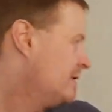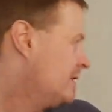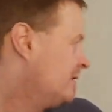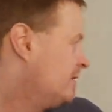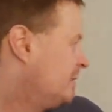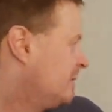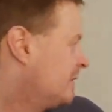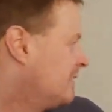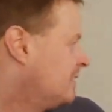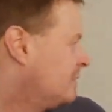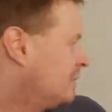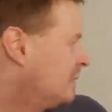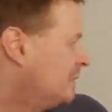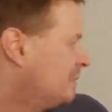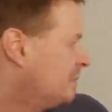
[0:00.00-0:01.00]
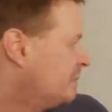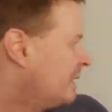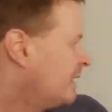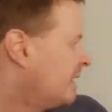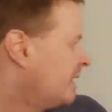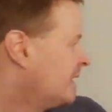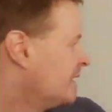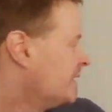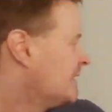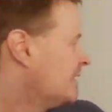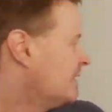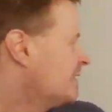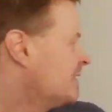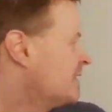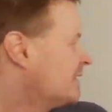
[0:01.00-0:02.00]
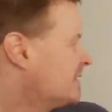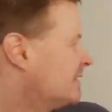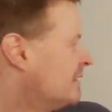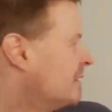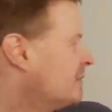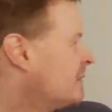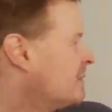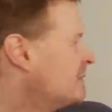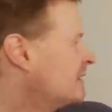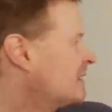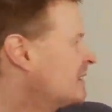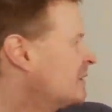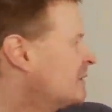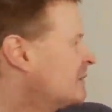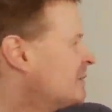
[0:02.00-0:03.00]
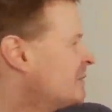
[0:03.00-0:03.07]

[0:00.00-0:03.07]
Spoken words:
Assuming this will play, because it did a moment ago.